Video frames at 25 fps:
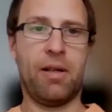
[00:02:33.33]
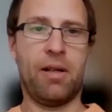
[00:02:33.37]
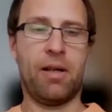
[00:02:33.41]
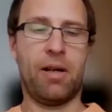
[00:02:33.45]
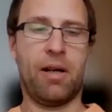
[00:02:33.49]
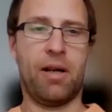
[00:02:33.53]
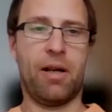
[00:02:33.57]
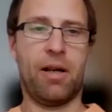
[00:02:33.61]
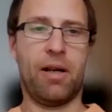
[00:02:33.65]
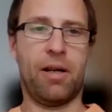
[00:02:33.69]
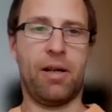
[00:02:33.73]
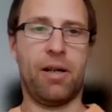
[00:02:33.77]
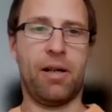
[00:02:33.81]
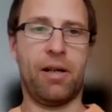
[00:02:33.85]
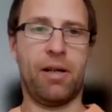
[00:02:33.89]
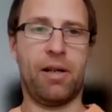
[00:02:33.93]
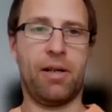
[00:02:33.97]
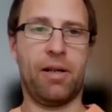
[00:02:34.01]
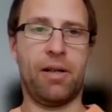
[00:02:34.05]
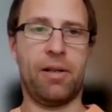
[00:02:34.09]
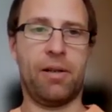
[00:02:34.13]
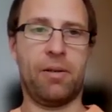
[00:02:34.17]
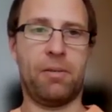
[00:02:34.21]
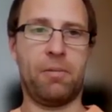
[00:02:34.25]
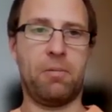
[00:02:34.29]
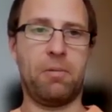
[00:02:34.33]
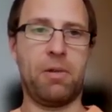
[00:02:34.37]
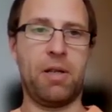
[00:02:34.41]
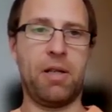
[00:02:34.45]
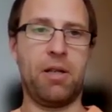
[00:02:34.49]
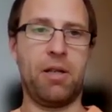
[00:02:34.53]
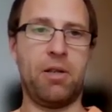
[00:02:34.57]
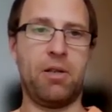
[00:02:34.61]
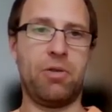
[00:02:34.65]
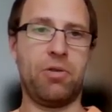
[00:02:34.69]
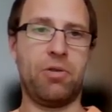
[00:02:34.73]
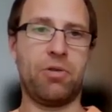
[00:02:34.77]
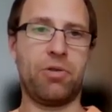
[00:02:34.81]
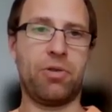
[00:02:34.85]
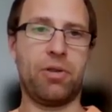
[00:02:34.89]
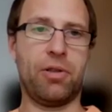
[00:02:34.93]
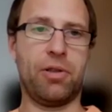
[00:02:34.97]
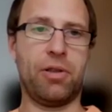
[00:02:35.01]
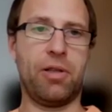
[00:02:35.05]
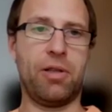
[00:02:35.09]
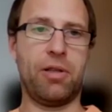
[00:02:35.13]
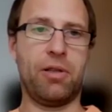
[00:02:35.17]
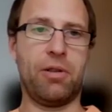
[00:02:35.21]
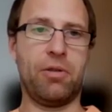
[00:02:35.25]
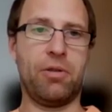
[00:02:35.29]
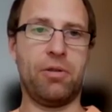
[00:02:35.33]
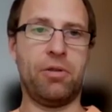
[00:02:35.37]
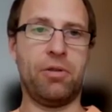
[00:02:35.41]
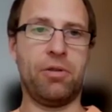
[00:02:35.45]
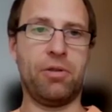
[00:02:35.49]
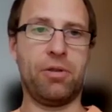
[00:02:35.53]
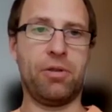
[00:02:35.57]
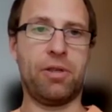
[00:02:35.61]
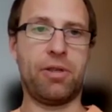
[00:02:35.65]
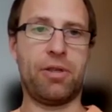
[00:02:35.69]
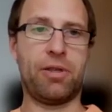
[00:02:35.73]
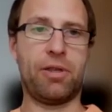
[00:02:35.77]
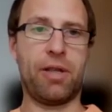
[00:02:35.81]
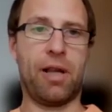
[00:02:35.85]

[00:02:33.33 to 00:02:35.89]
we usually use